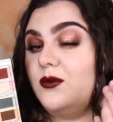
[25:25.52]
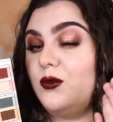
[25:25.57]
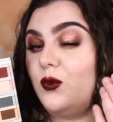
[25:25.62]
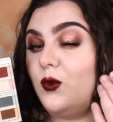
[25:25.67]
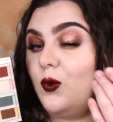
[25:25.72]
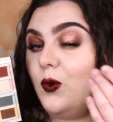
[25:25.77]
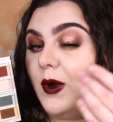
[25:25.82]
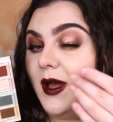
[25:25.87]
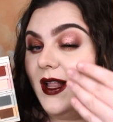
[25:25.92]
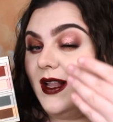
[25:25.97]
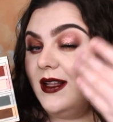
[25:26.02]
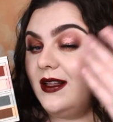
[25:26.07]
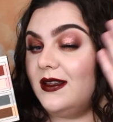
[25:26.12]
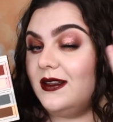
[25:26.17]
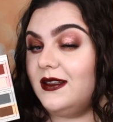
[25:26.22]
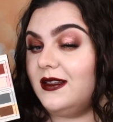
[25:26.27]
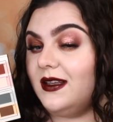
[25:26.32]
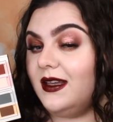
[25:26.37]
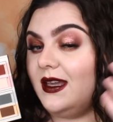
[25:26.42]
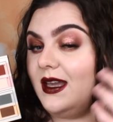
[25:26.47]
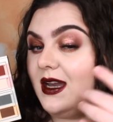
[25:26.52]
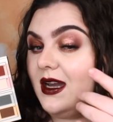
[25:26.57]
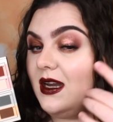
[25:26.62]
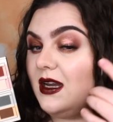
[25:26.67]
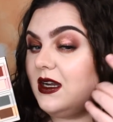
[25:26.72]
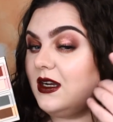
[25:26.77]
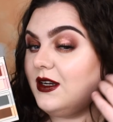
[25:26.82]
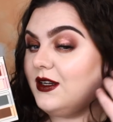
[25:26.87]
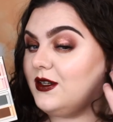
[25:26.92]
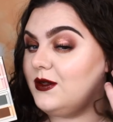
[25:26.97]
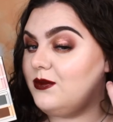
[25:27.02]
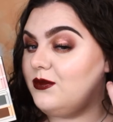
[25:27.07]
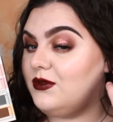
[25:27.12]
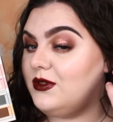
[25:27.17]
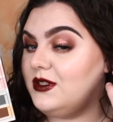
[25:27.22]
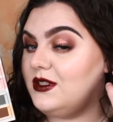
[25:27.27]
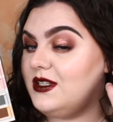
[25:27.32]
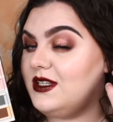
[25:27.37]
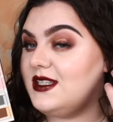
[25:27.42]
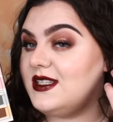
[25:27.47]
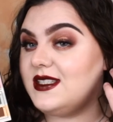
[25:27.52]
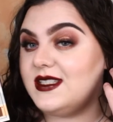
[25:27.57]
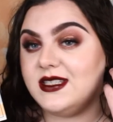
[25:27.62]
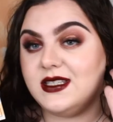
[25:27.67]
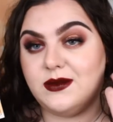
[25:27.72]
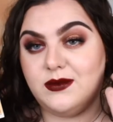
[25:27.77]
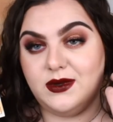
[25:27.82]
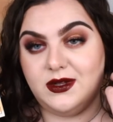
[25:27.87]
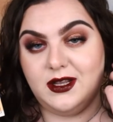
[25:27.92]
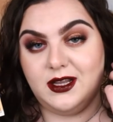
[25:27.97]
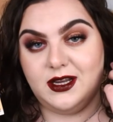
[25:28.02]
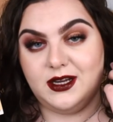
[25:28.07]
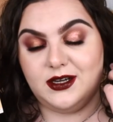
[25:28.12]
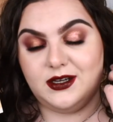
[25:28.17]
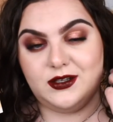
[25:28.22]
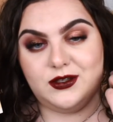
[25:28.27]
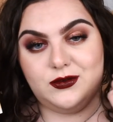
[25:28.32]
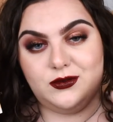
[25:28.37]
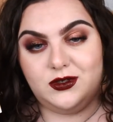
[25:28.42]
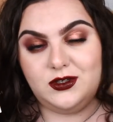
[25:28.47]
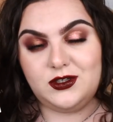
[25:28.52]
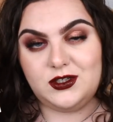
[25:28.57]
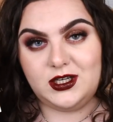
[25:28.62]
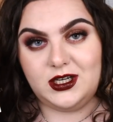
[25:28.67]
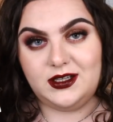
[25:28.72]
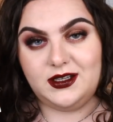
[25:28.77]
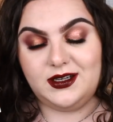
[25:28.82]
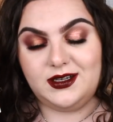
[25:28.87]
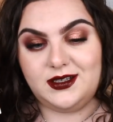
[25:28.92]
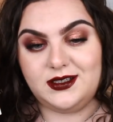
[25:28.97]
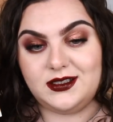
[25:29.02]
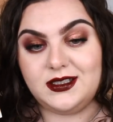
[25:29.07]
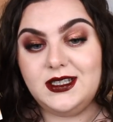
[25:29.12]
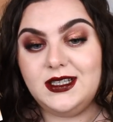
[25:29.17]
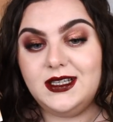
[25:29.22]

well, they are pretty similar to each other.